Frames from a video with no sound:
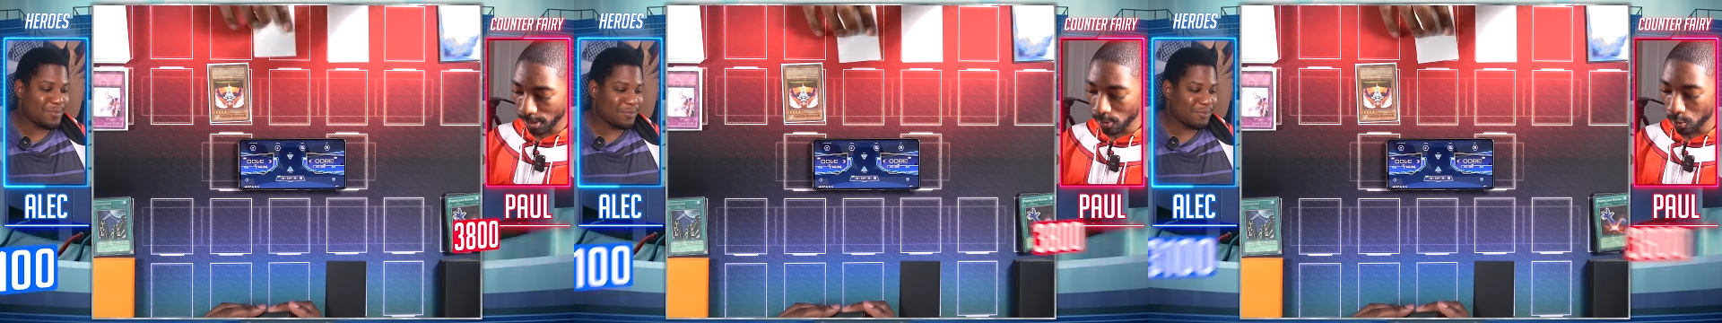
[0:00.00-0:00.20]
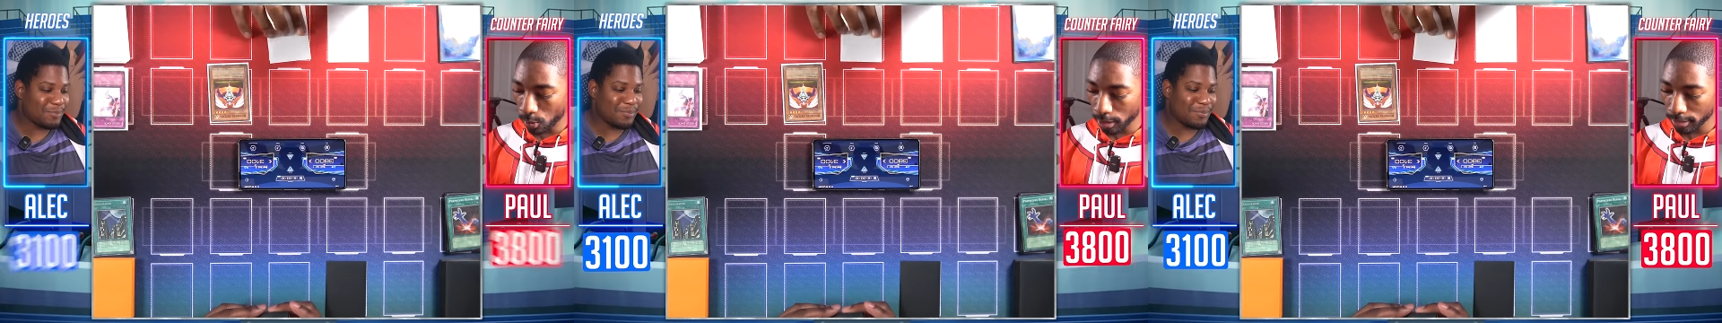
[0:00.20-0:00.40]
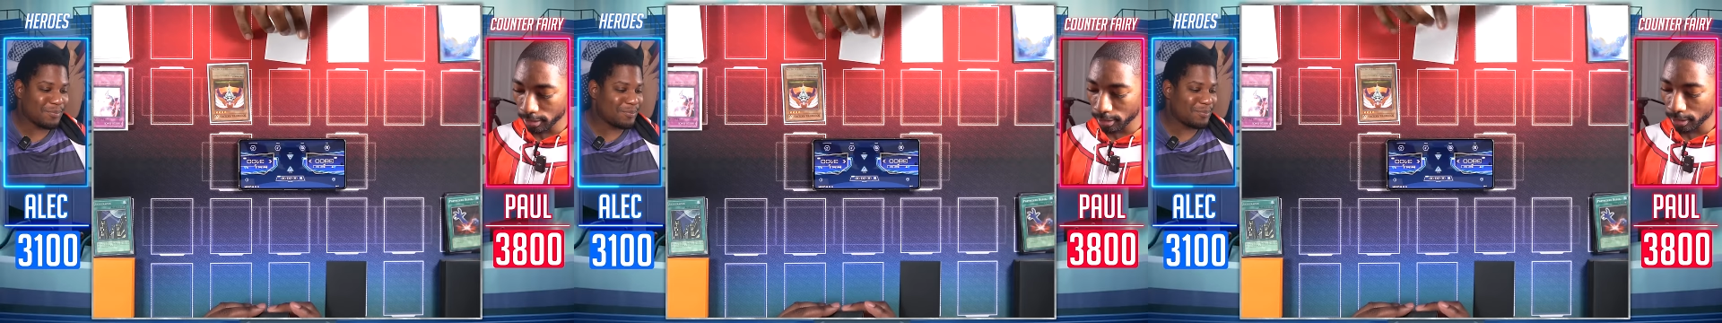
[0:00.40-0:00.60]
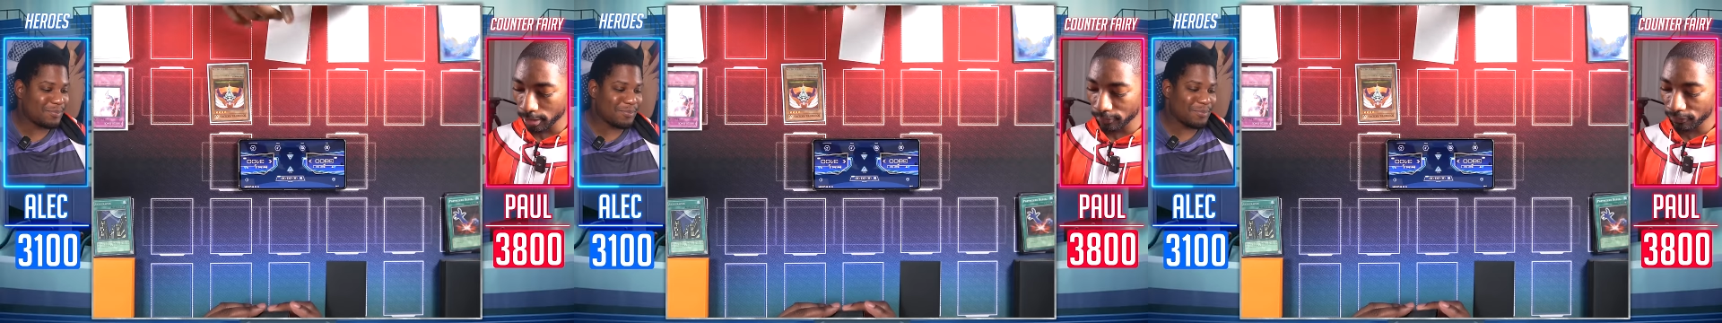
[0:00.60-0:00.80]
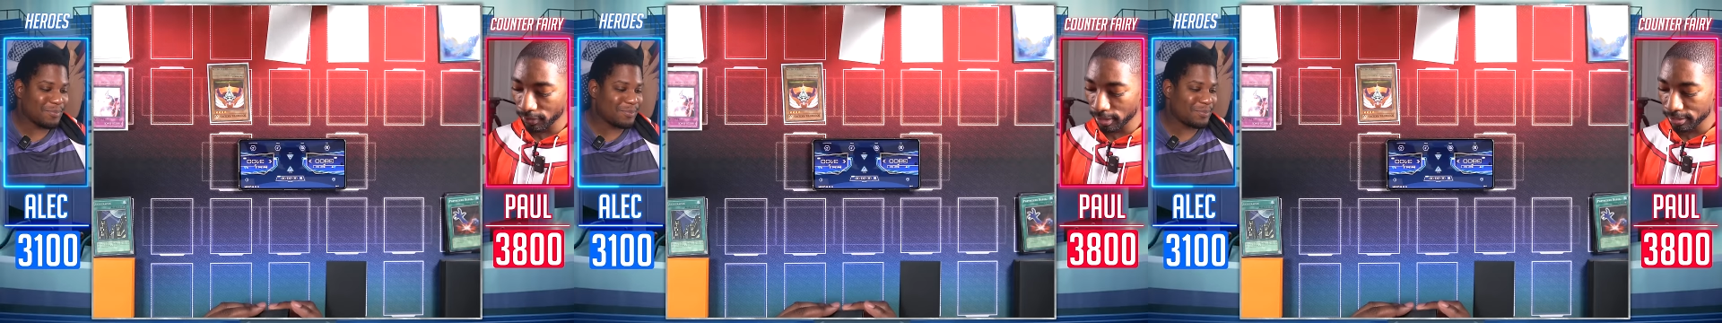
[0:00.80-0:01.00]
Speaker 1: one
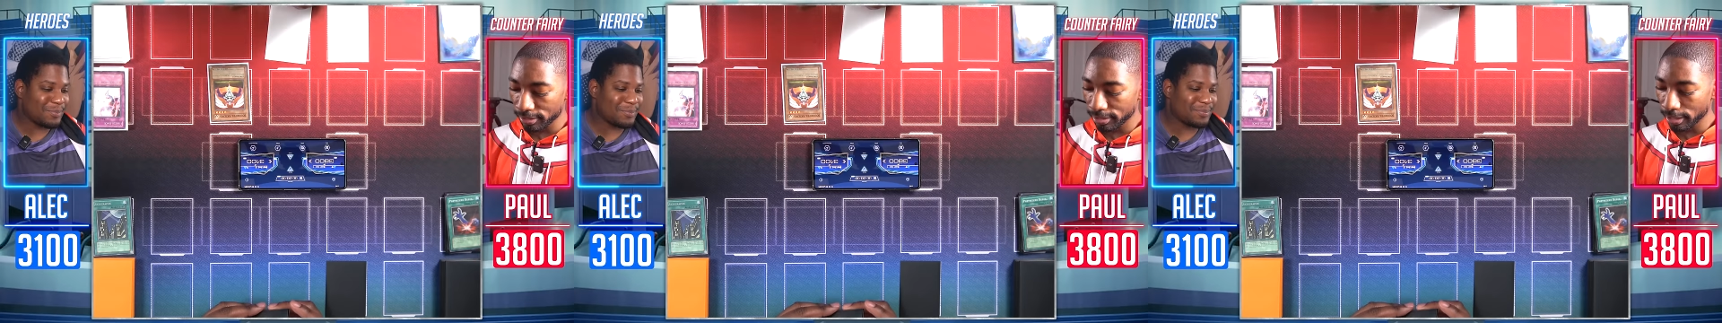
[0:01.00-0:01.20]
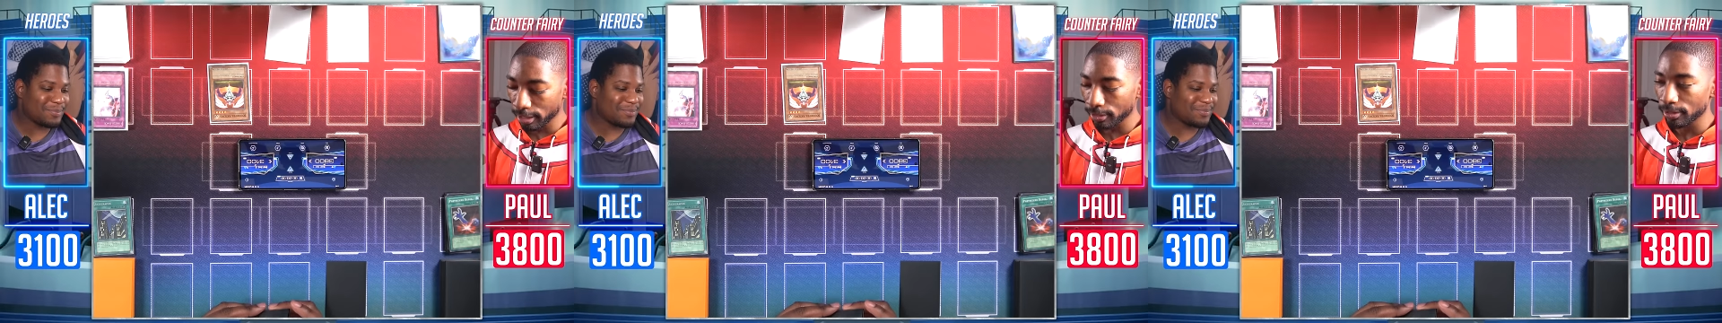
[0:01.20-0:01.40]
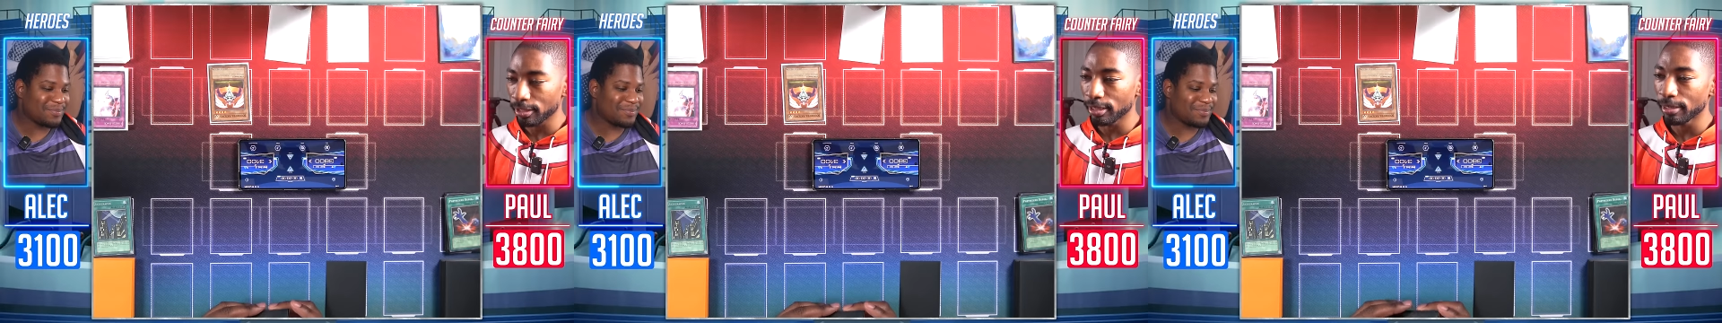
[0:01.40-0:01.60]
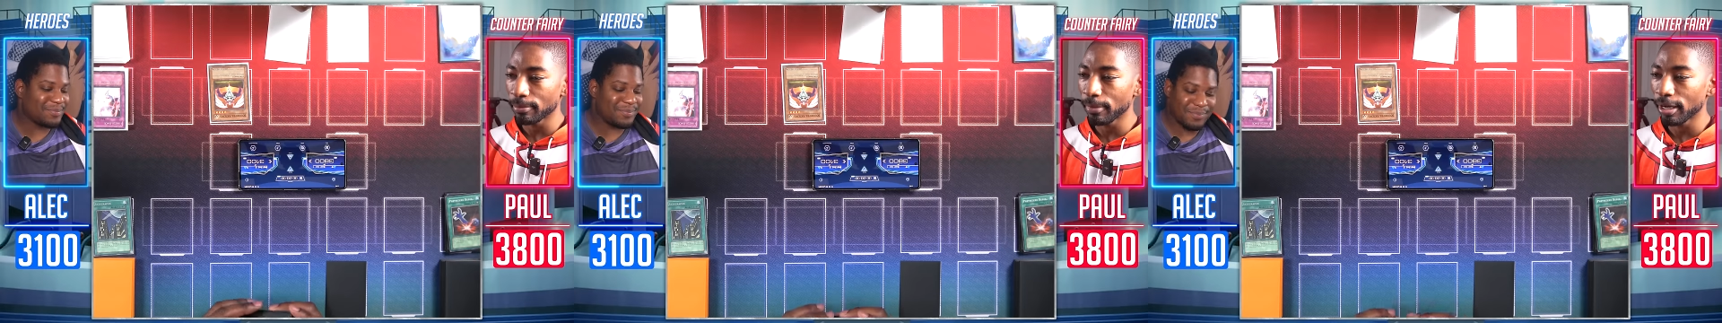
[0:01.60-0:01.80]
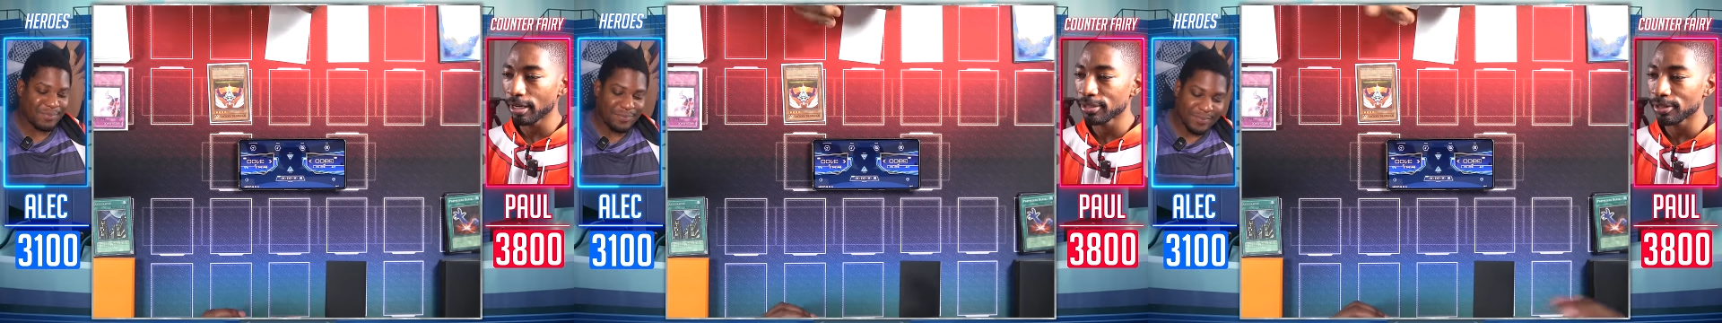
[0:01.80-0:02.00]
card face down and
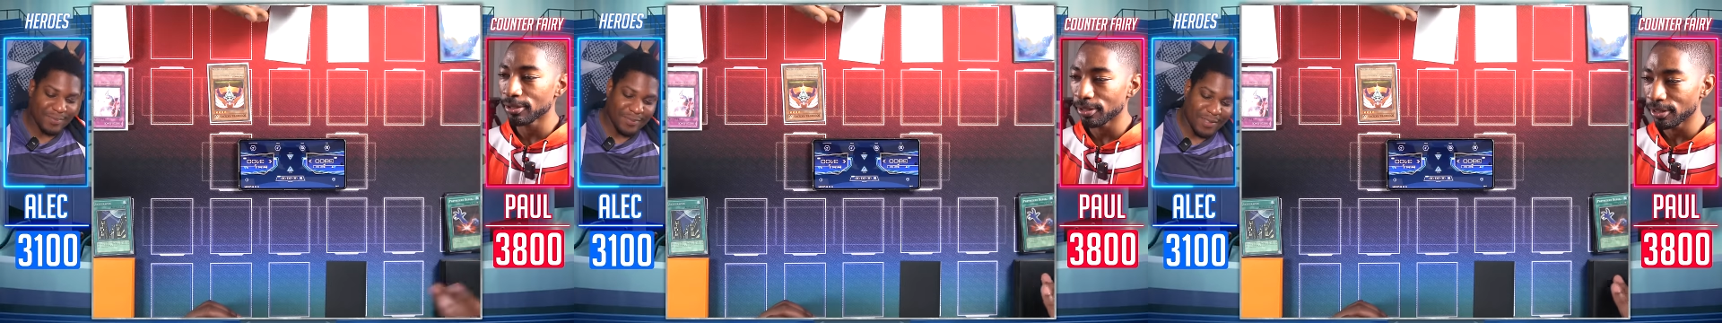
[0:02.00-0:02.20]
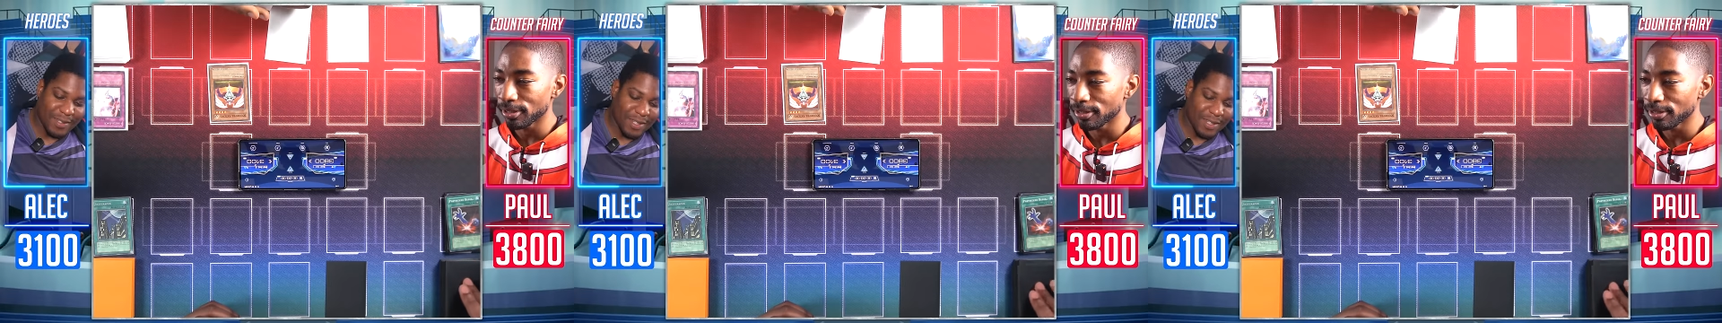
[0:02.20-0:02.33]
end my turn.